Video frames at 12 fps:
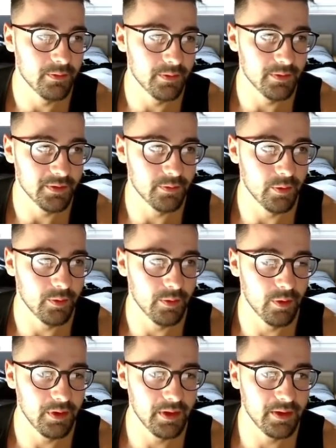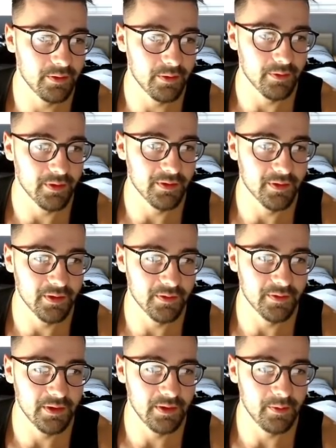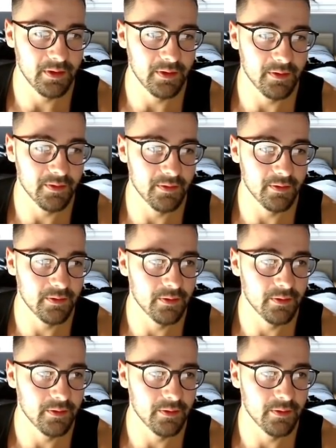This is what we wanted, although it's hard to see. Let me close this.